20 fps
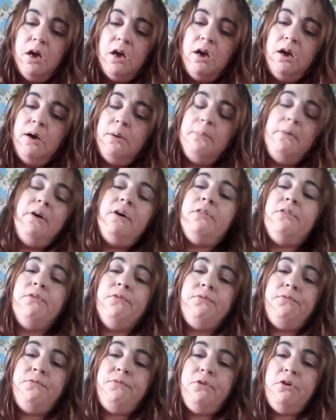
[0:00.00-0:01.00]

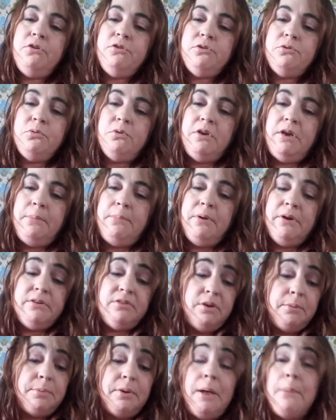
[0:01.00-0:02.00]
The first one I
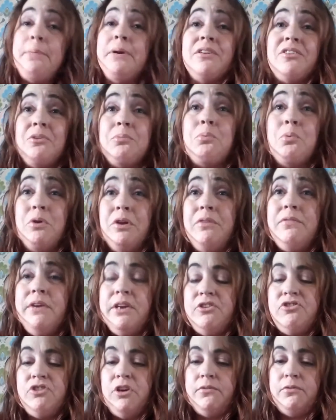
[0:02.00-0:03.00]
picked up, and I picked up one of
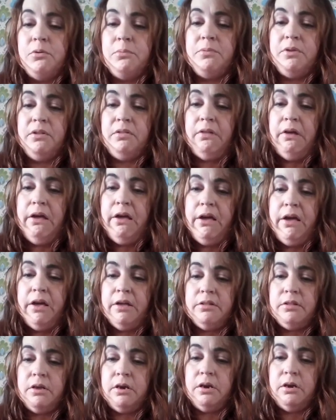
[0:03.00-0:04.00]
each of them that they
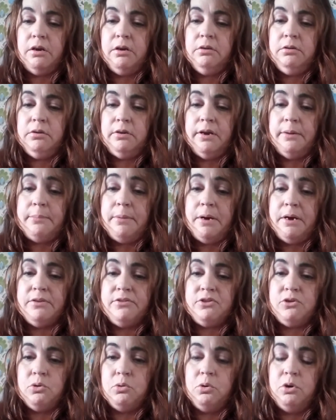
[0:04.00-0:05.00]
had there at my
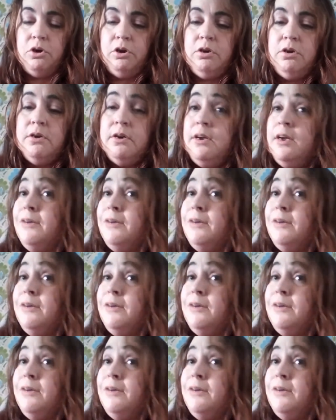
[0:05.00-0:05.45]
store.